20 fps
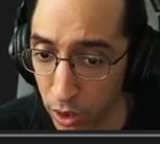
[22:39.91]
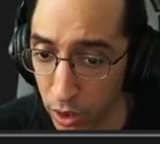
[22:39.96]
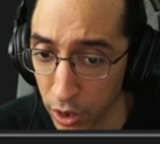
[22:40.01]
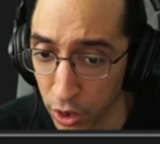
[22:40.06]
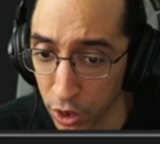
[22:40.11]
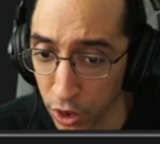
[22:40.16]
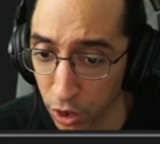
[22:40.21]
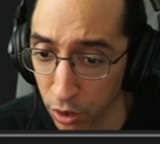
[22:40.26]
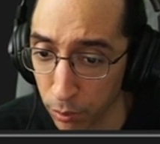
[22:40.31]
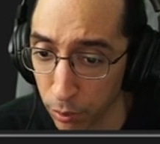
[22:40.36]
He
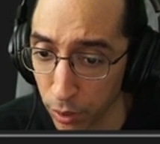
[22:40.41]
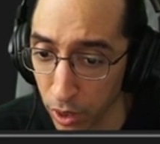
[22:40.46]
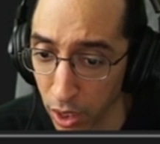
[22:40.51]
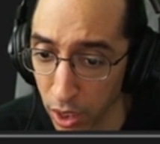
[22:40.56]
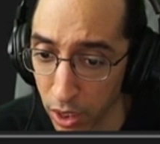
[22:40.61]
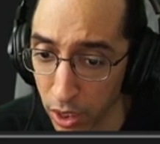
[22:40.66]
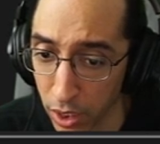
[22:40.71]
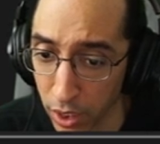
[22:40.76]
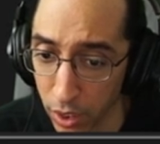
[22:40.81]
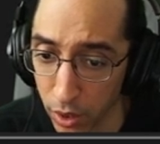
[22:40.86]
should
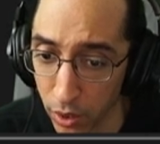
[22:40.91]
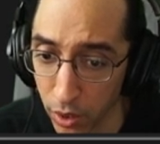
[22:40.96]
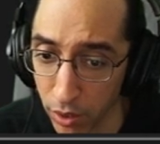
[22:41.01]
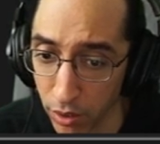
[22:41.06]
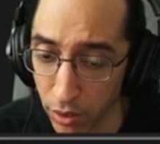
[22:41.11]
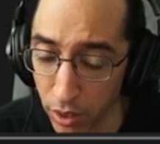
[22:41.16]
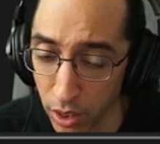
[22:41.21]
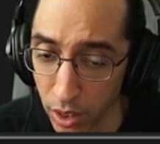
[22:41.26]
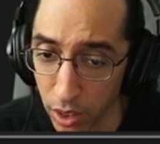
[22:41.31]
play here into